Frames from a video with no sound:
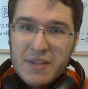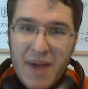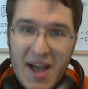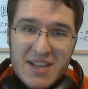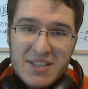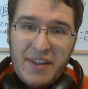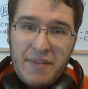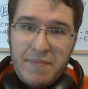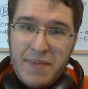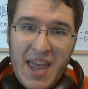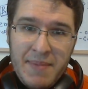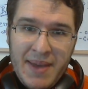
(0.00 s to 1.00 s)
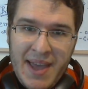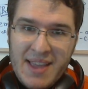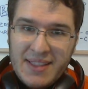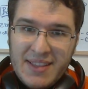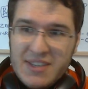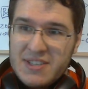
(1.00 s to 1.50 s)
Microsoft have became
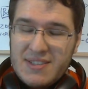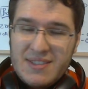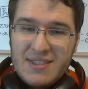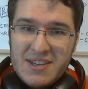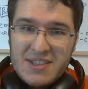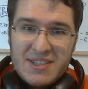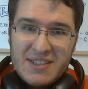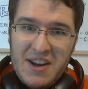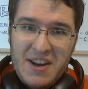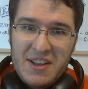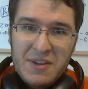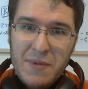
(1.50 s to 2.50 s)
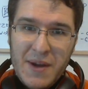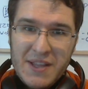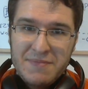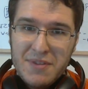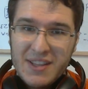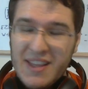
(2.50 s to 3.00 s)
EA. There's really no way
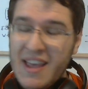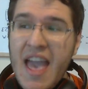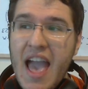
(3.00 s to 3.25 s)
to put it.